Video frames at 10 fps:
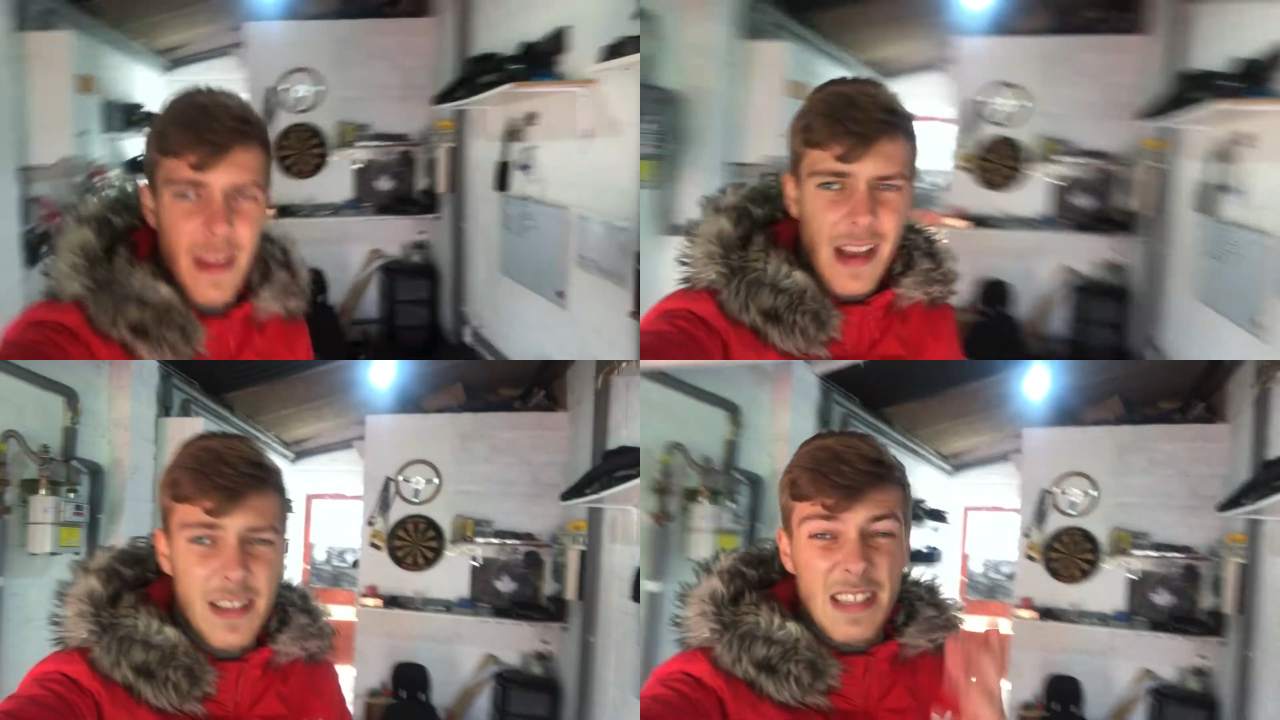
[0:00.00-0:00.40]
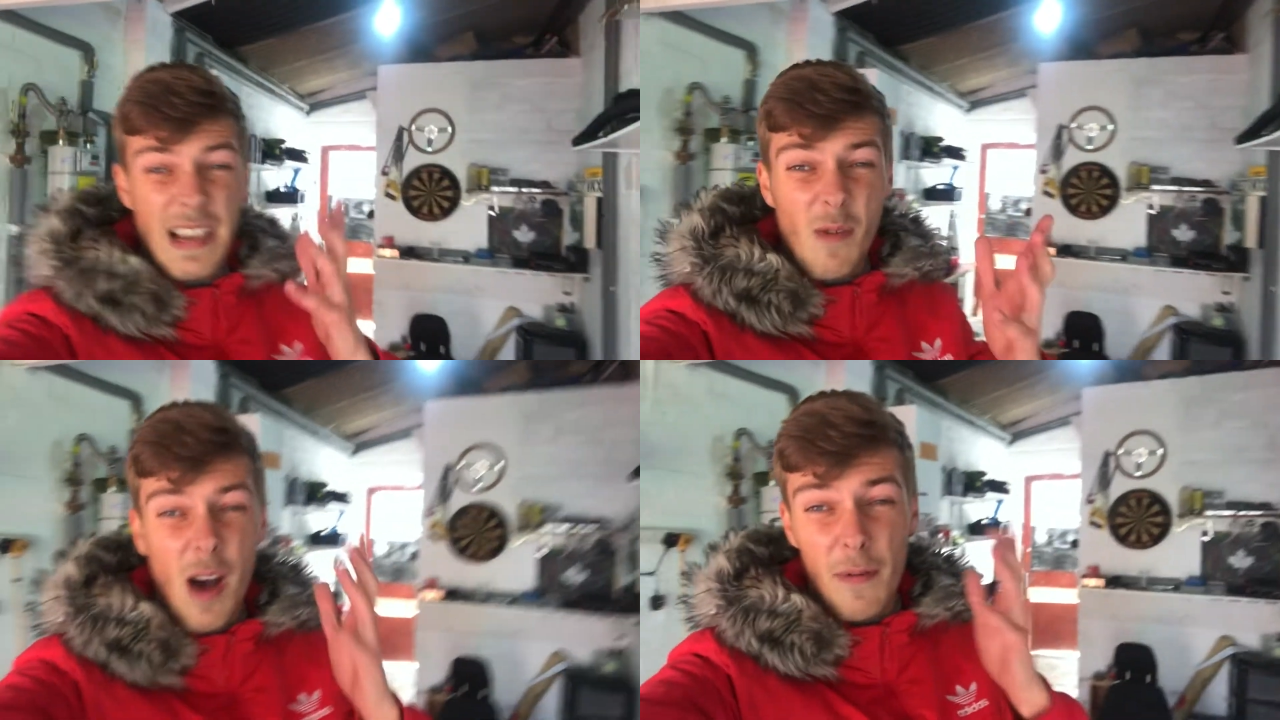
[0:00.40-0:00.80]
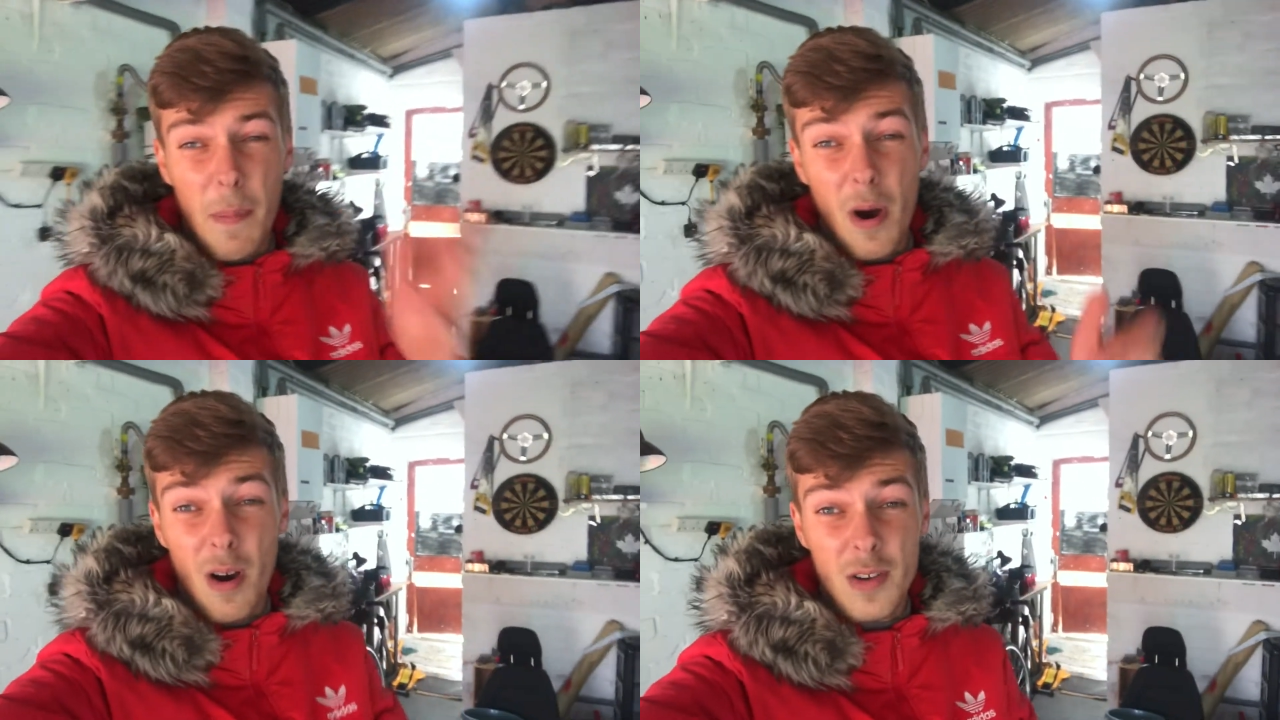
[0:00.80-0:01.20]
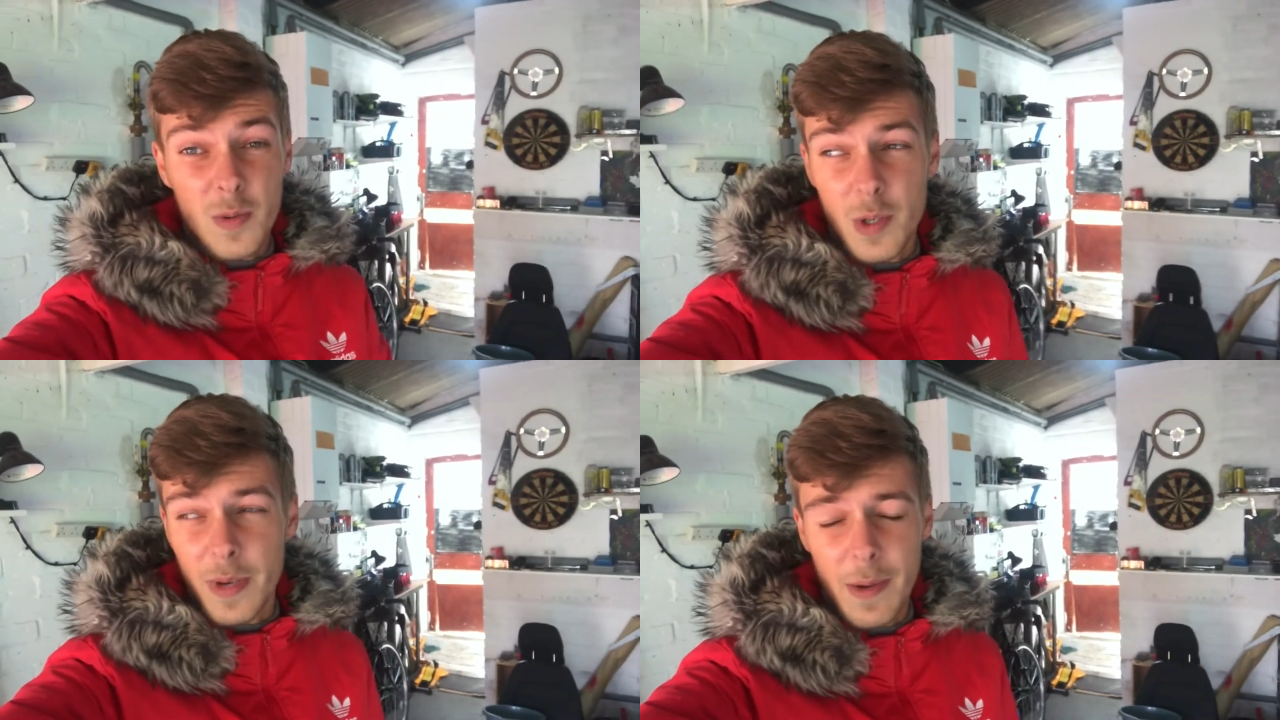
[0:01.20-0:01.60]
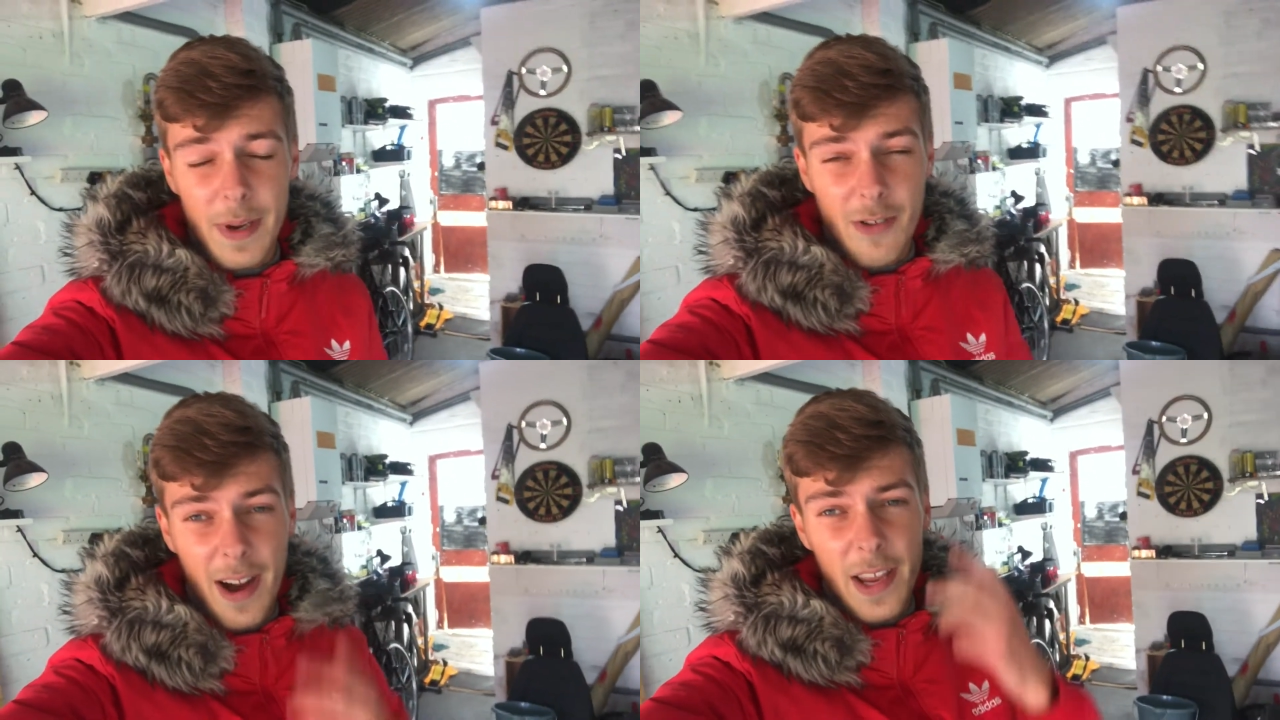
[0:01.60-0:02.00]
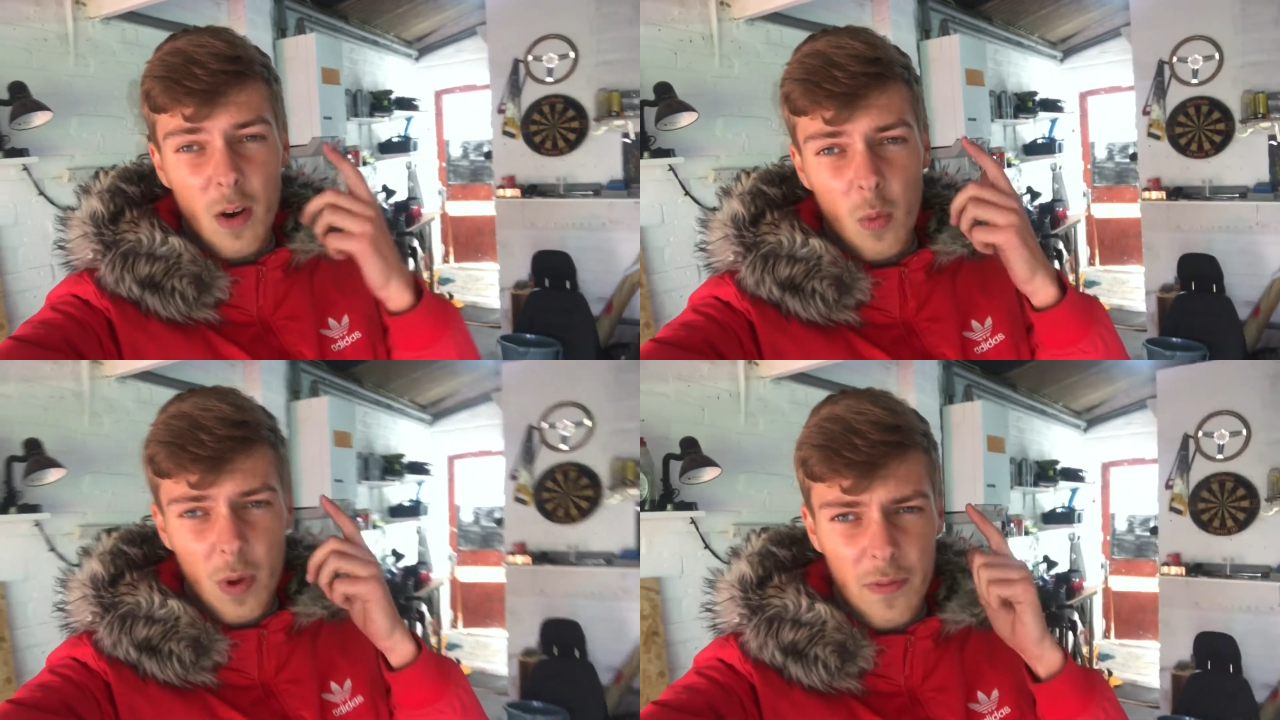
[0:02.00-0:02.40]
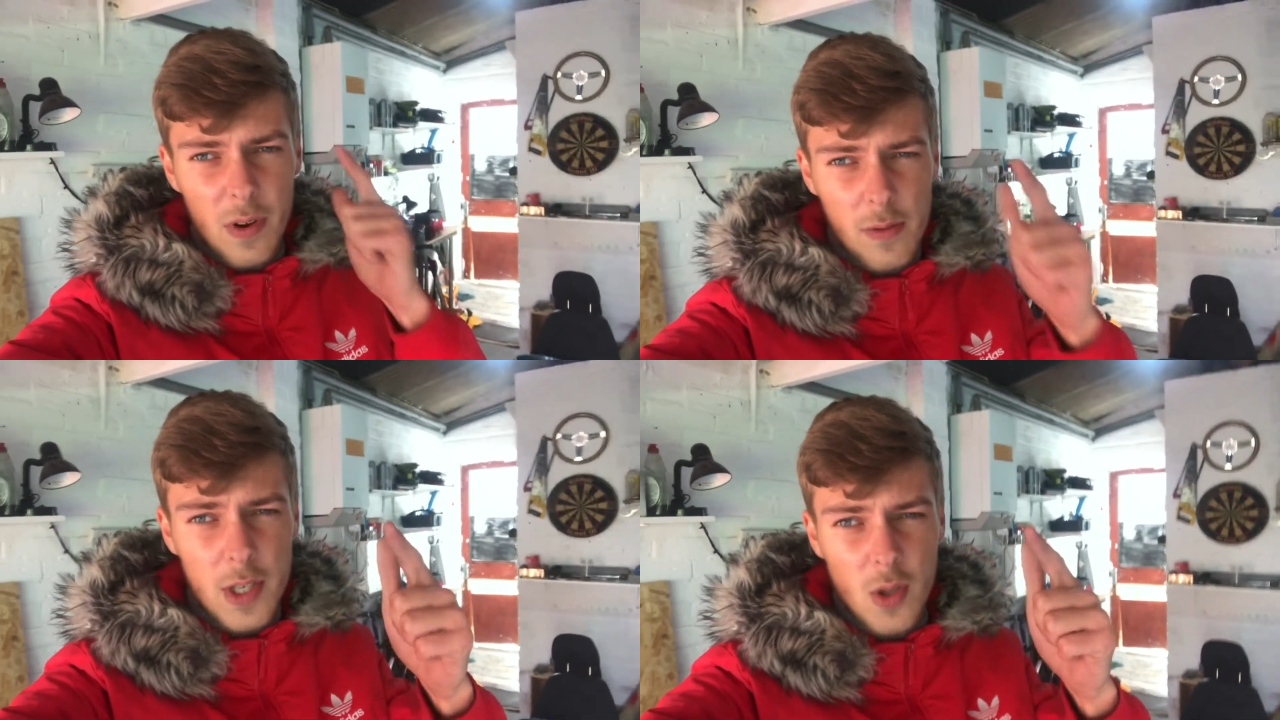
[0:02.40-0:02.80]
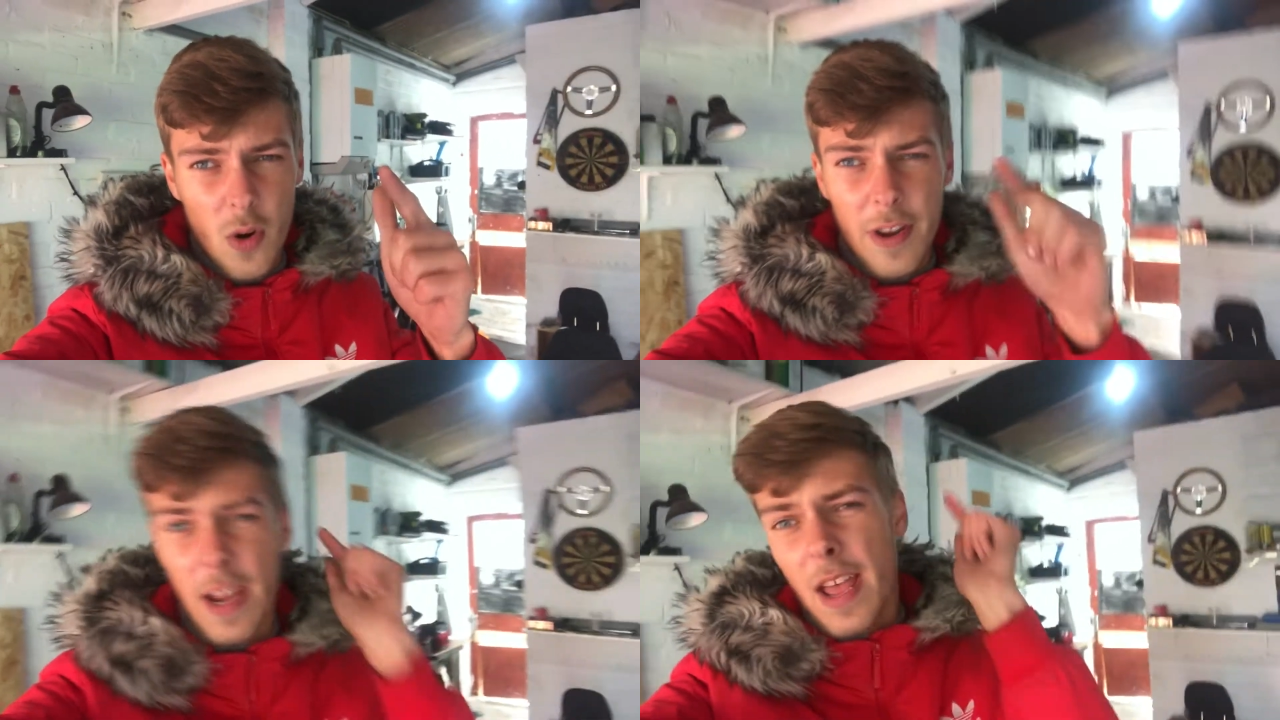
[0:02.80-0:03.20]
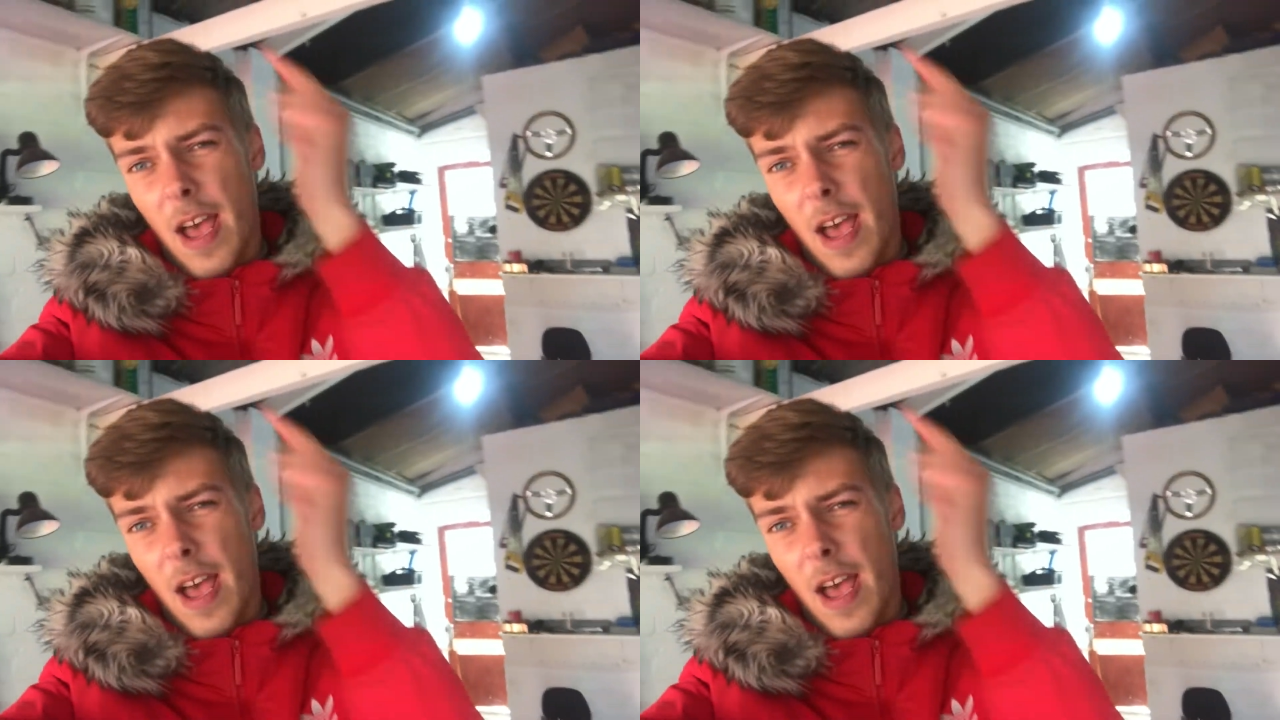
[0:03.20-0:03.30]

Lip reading: and seeing what other parts which we can be cracking on with and restoring